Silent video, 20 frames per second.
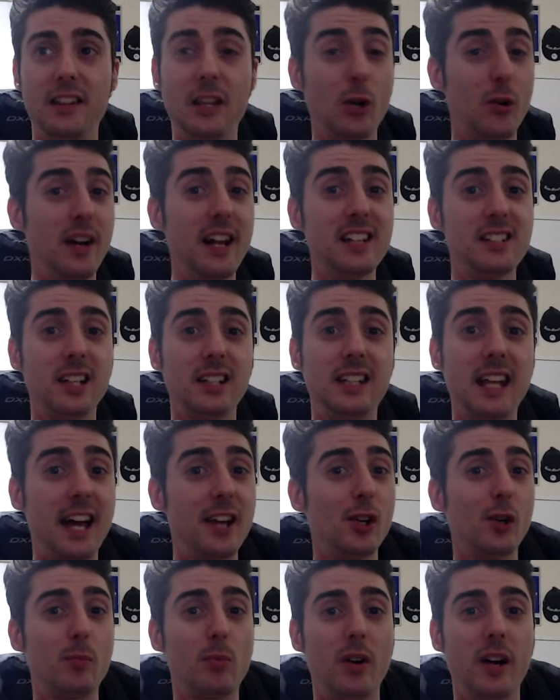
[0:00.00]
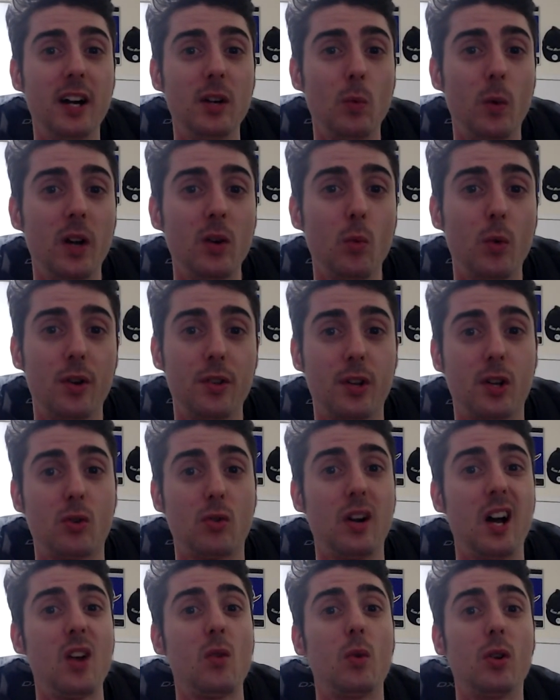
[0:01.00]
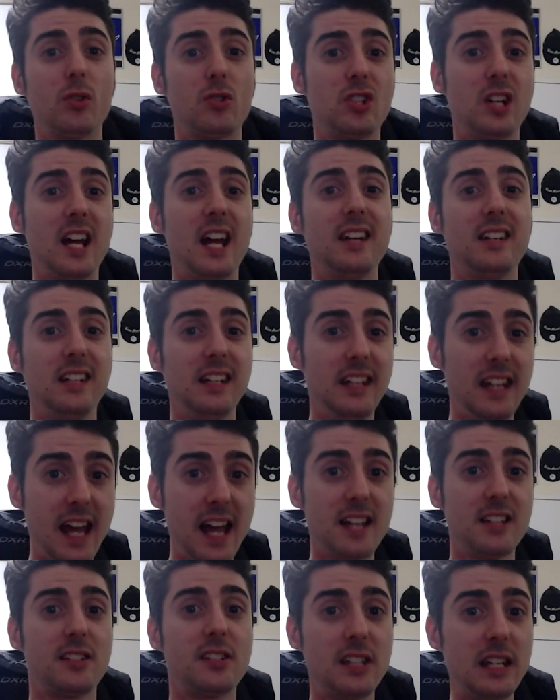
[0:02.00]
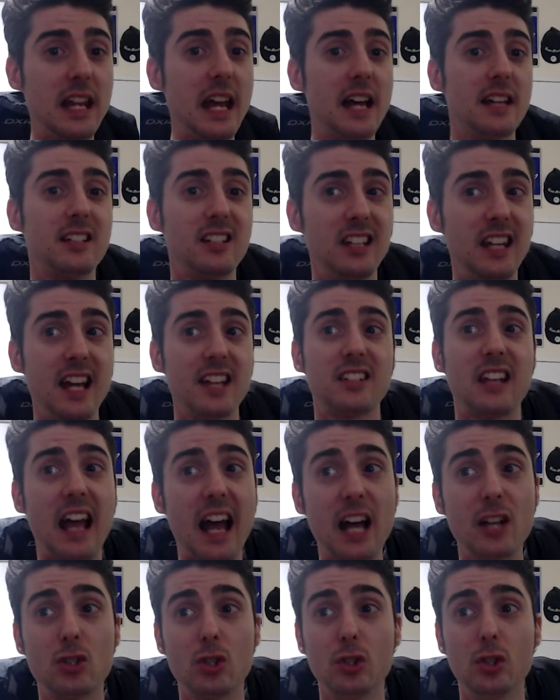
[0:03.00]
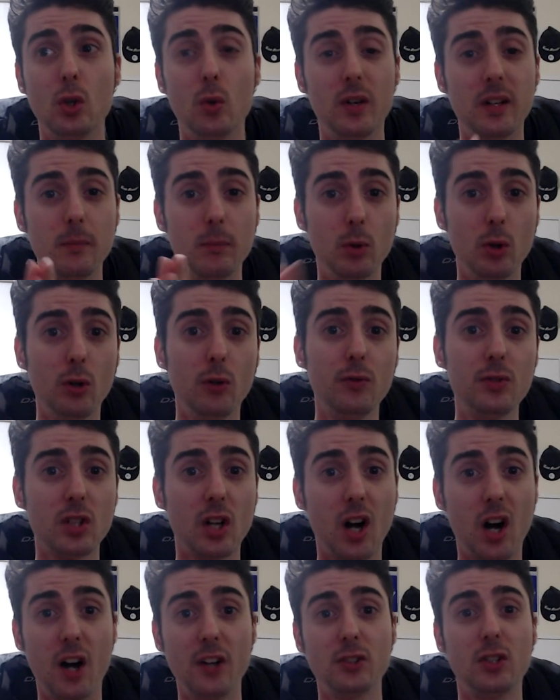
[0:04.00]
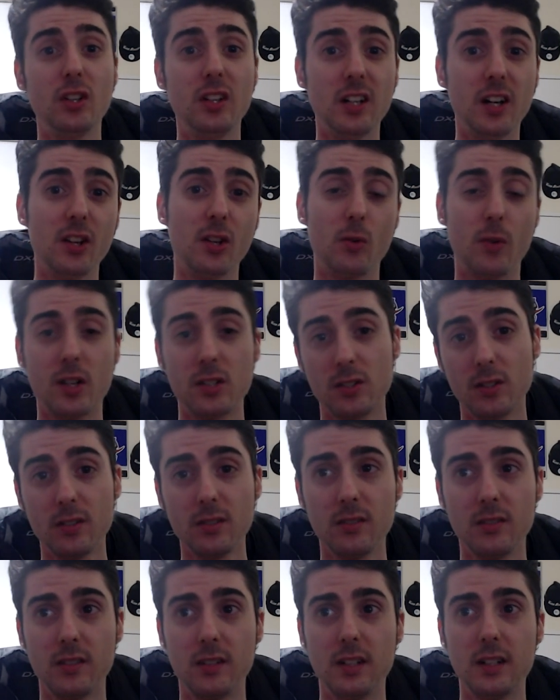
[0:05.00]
There is a Daniel Bryan one where the crowd will chant yes, yes, yes as you're doing moves onto the other wrestler